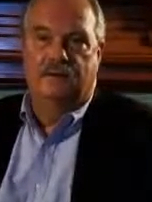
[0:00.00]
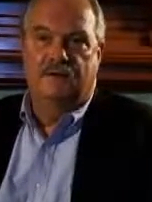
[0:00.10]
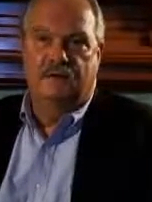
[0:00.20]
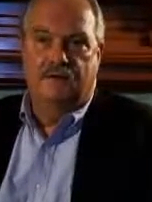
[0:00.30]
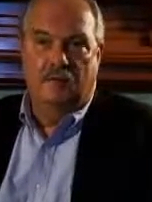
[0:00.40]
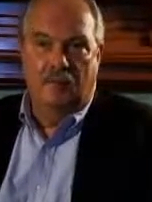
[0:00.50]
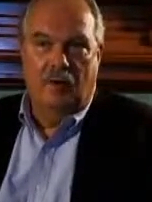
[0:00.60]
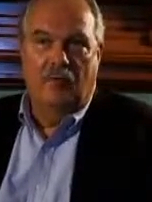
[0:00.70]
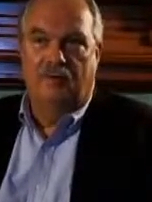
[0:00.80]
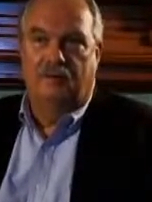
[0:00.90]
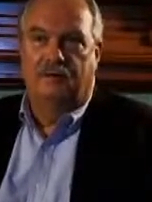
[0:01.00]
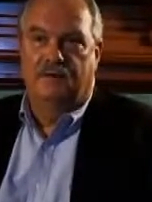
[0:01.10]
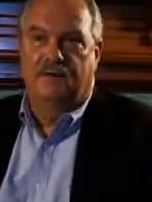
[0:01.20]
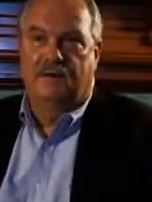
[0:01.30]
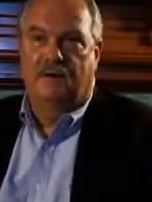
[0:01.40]
which
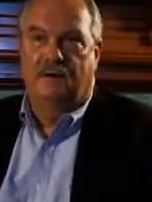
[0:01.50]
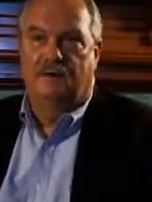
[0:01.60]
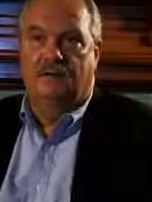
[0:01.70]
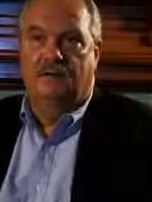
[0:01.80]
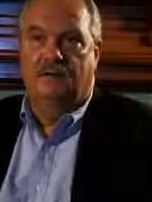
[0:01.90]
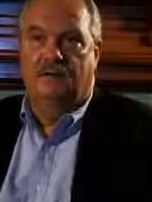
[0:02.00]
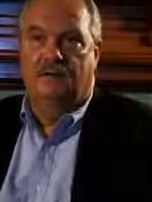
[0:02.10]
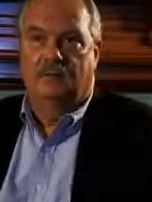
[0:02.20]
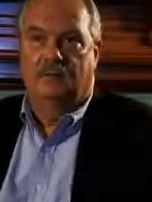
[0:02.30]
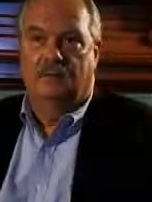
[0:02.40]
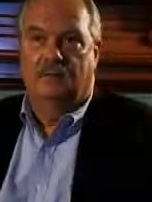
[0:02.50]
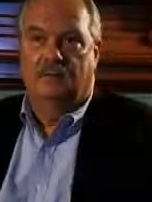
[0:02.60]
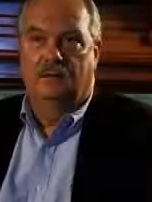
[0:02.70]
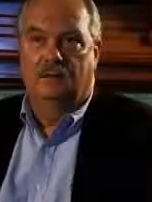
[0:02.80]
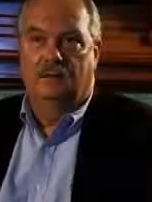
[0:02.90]
way you're going to go.
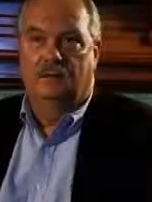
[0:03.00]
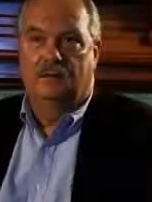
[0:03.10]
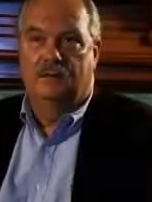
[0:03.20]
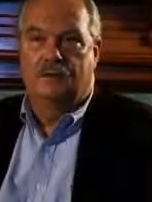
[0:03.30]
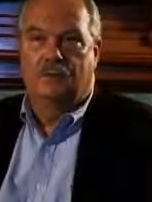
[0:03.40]
And all those